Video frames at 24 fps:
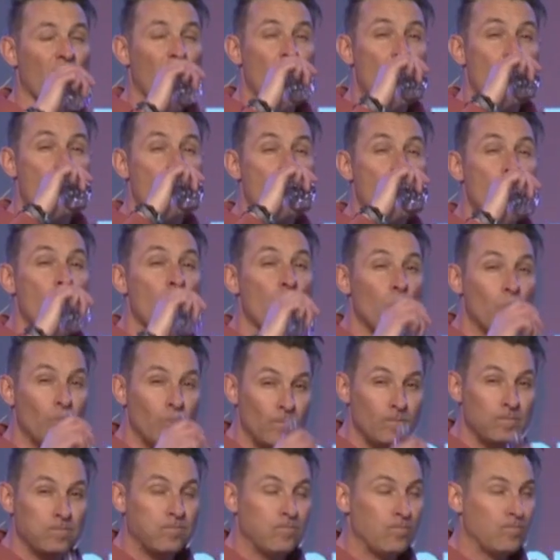
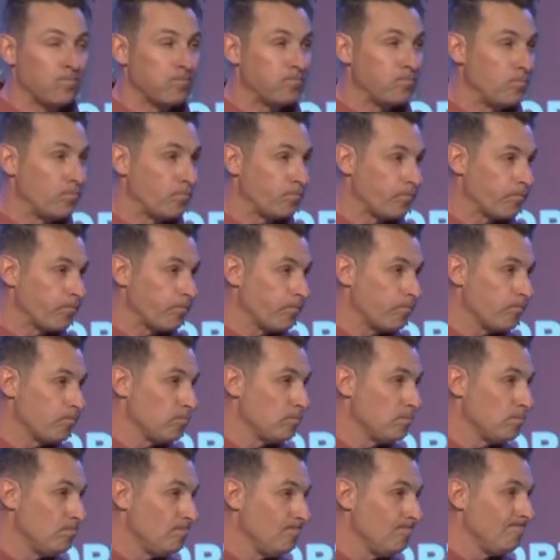
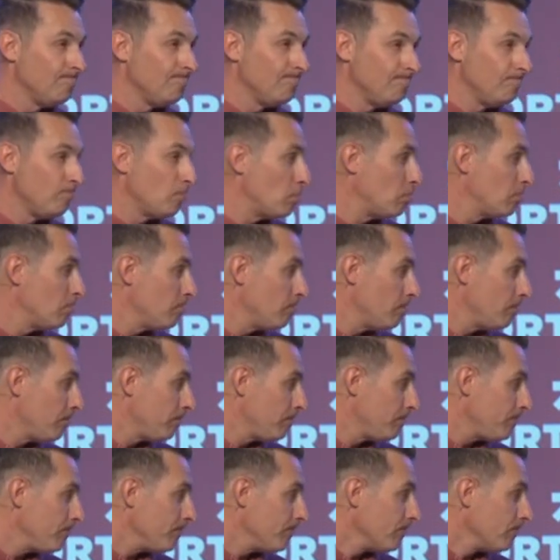
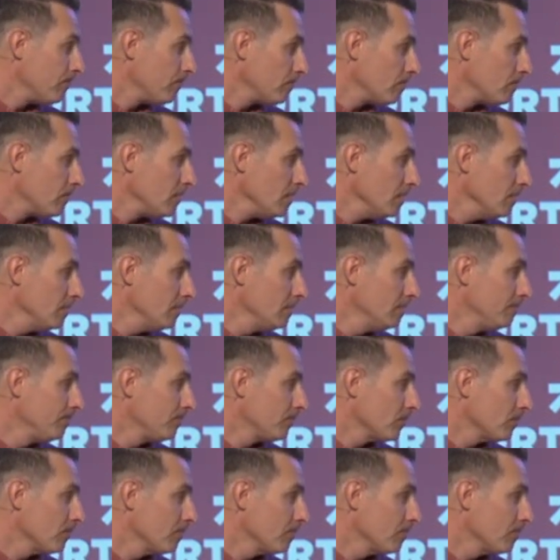(silence)